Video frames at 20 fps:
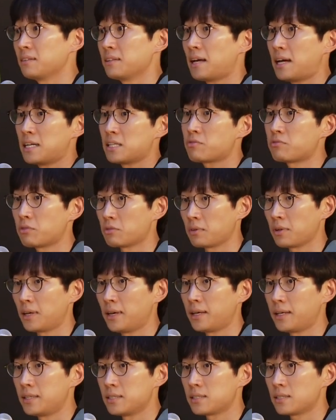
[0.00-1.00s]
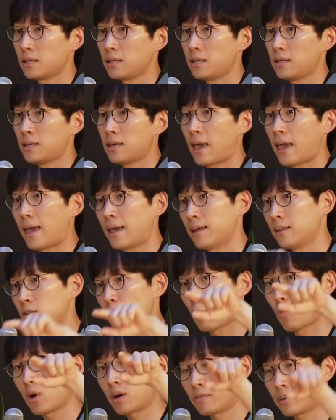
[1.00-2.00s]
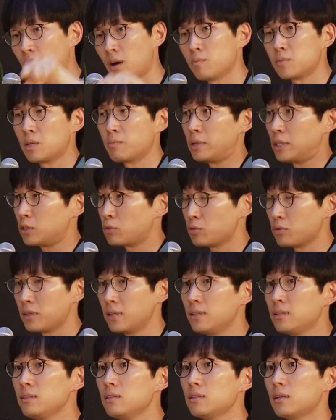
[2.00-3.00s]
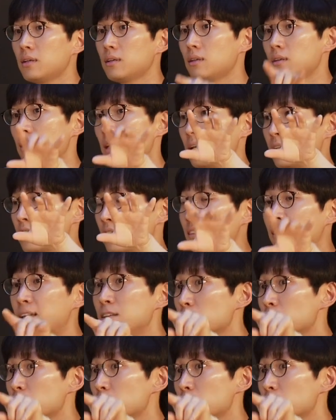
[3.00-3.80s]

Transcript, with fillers: and the last few lines. And whatever comes in between, its